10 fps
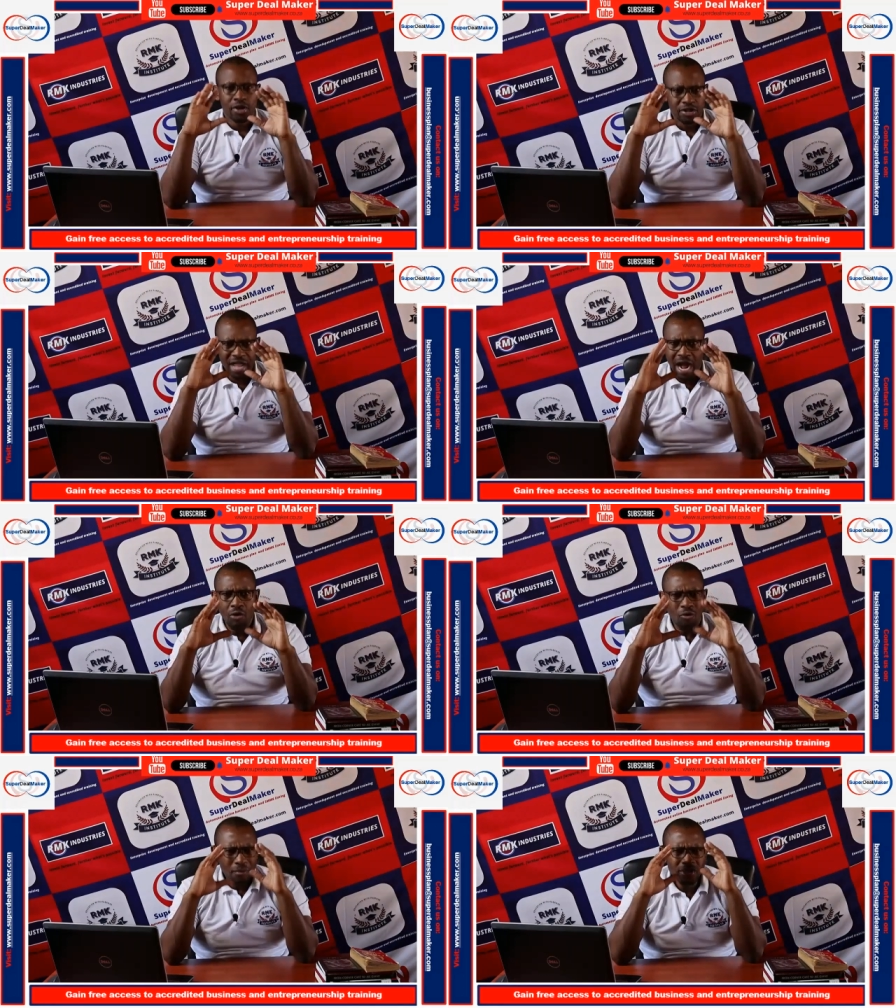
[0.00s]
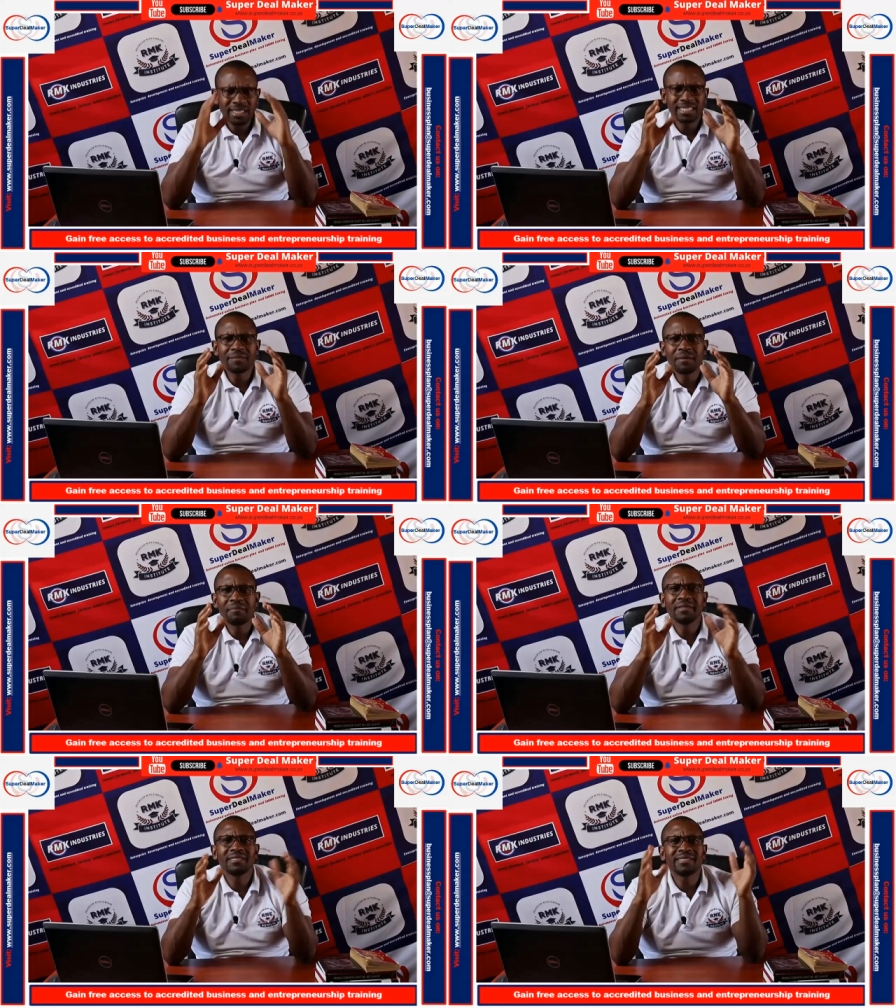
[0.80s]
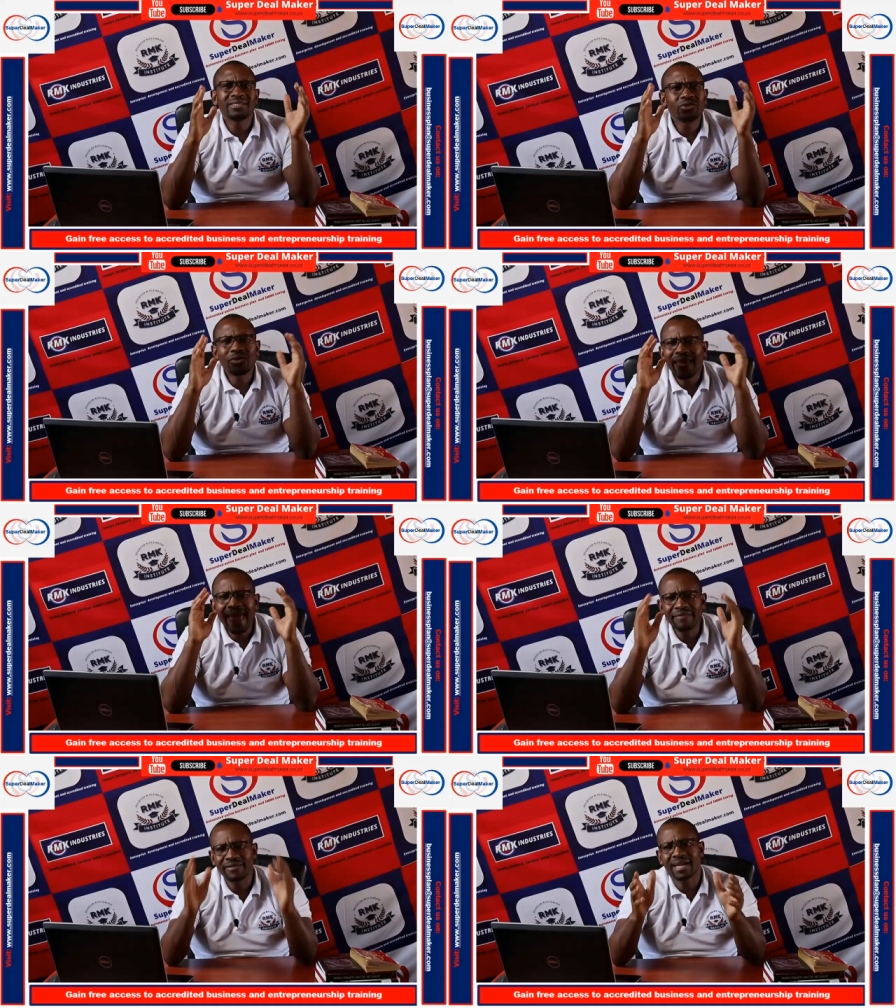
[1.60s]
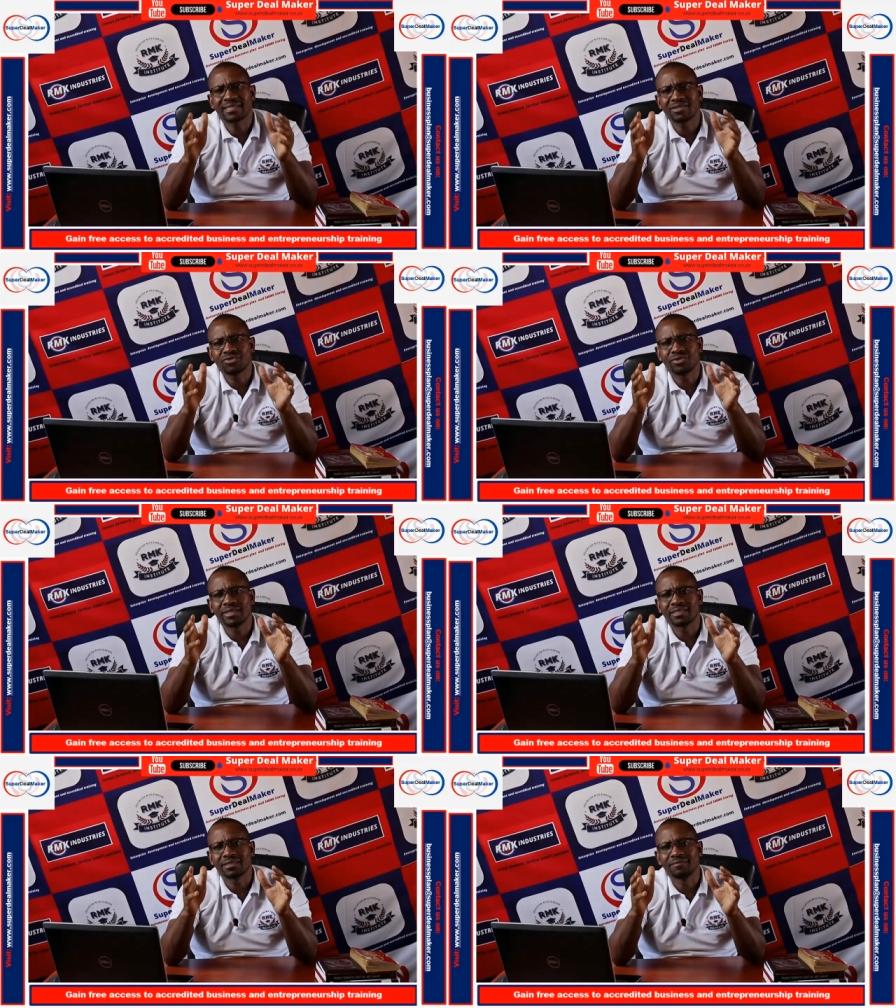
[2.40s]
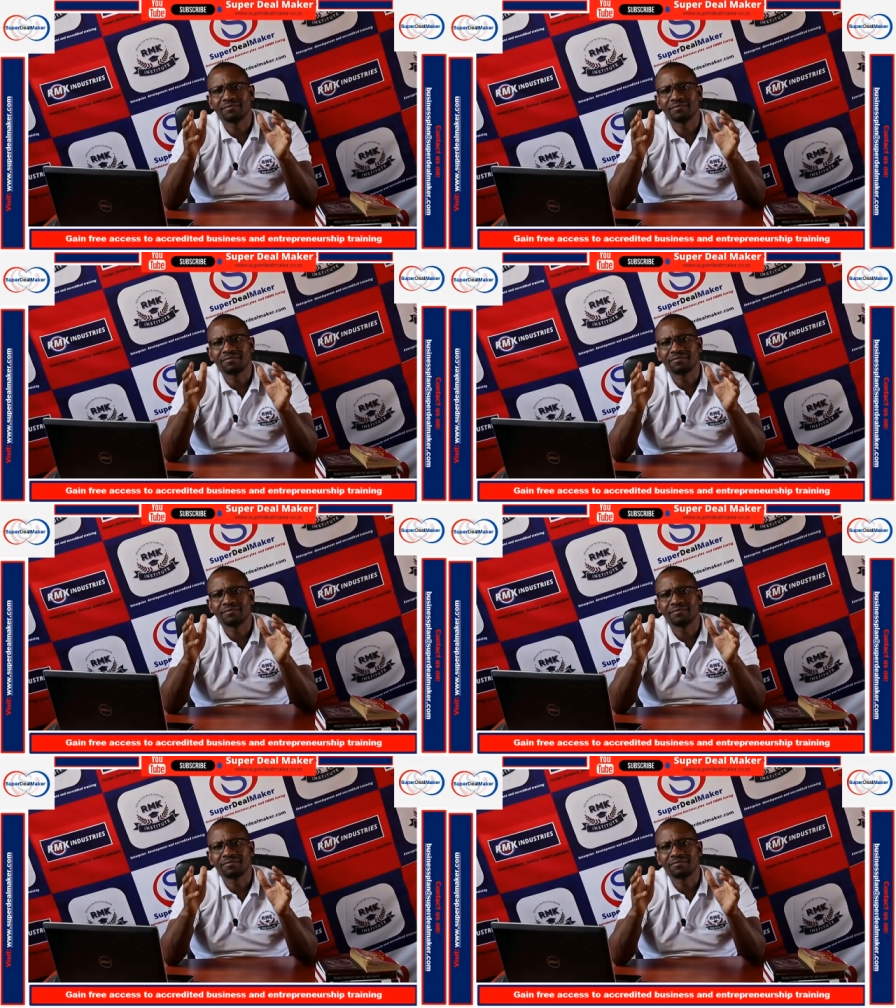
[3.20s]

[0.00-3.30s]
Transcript: Now, most SMMEs don't have access to this,